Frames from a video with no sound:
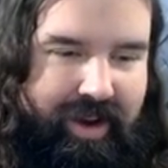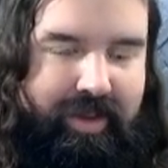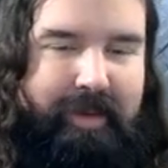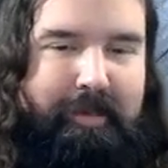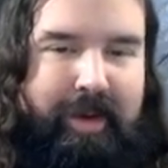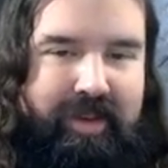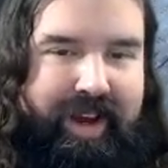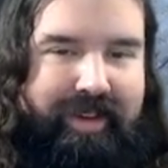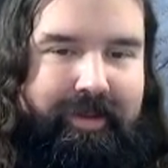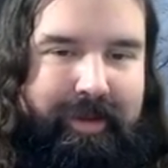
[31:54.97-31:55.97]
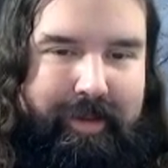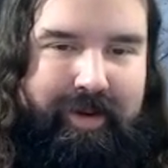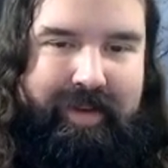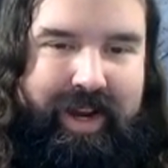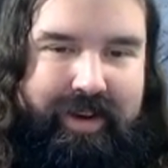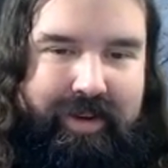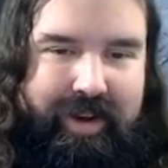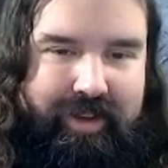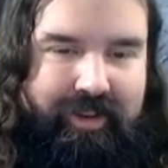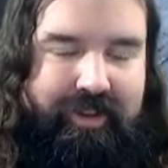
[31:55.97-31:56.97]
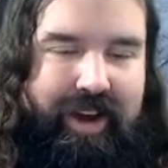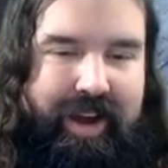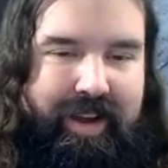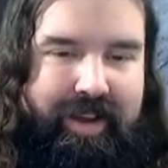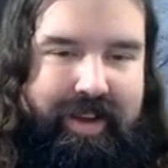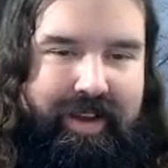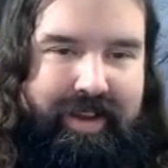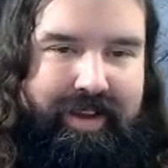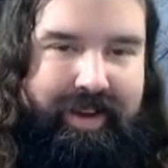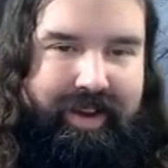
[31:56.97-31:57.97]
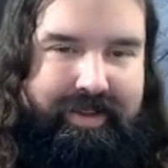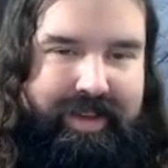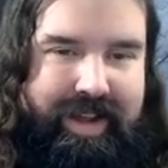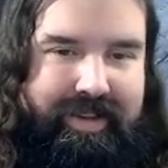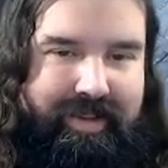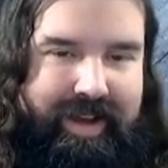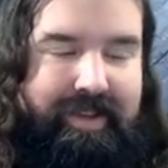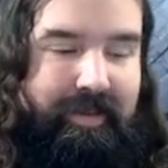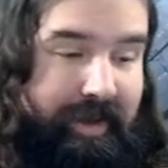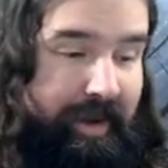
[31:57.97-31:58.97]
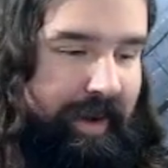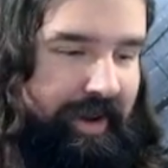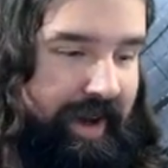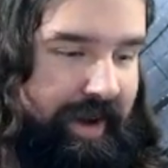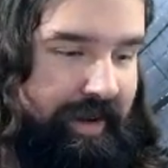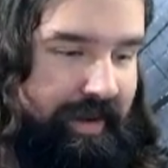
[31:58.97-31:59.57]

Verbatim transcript: the music from the movie during this shot. Uh, that's that's really well done.